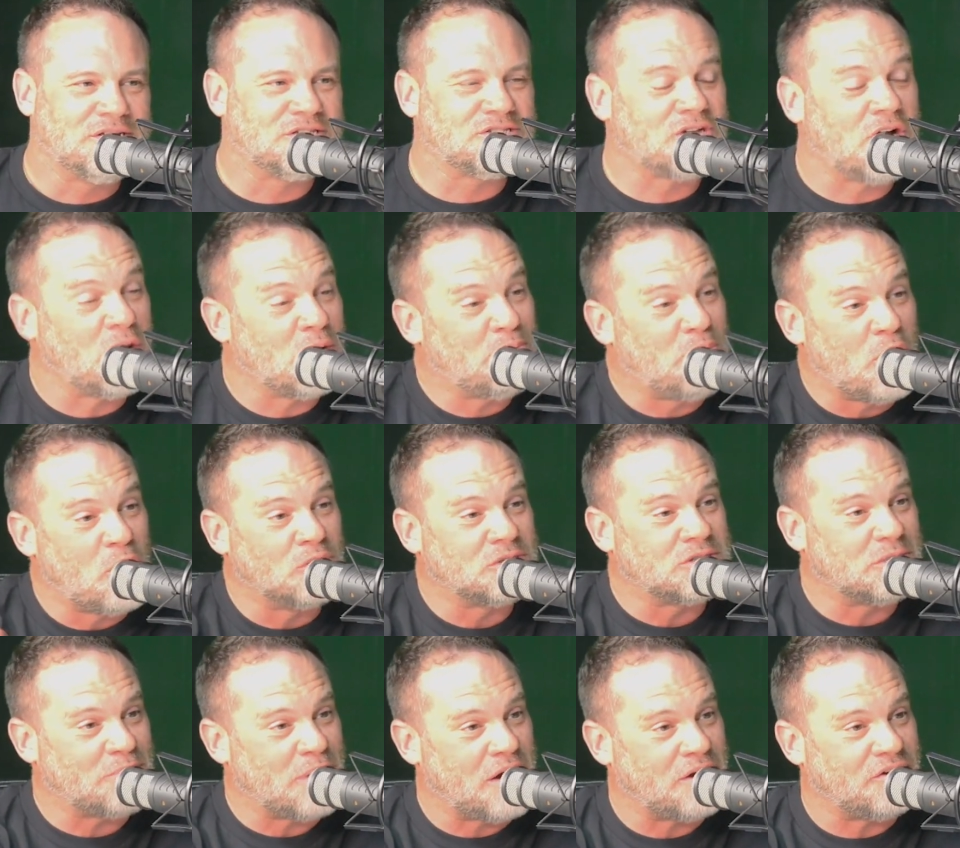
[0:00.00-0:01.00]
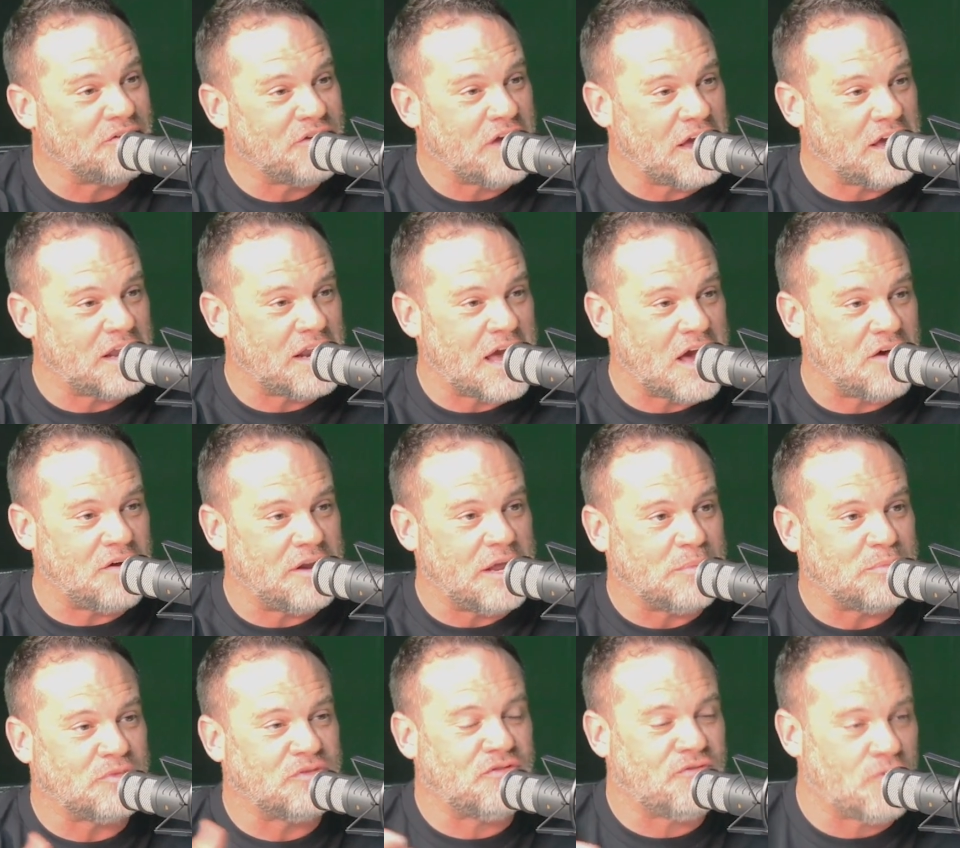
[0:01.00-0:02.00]
She saw a post about us hanging out in
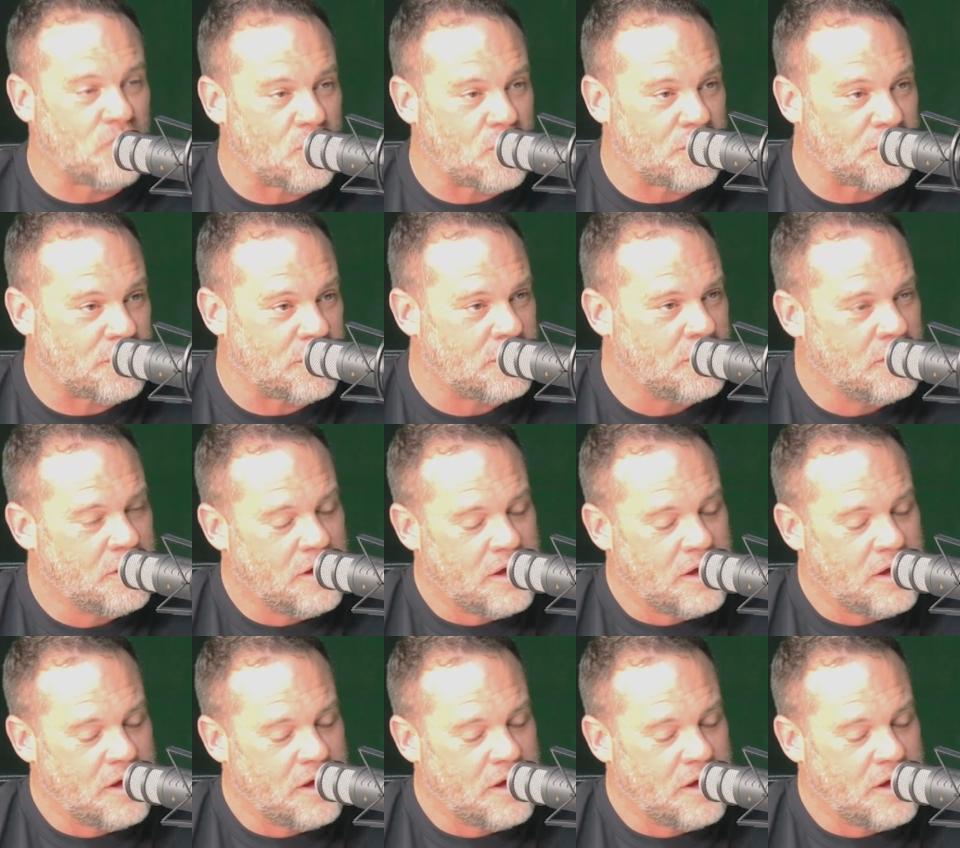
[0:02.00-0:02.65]
Naples, Florida,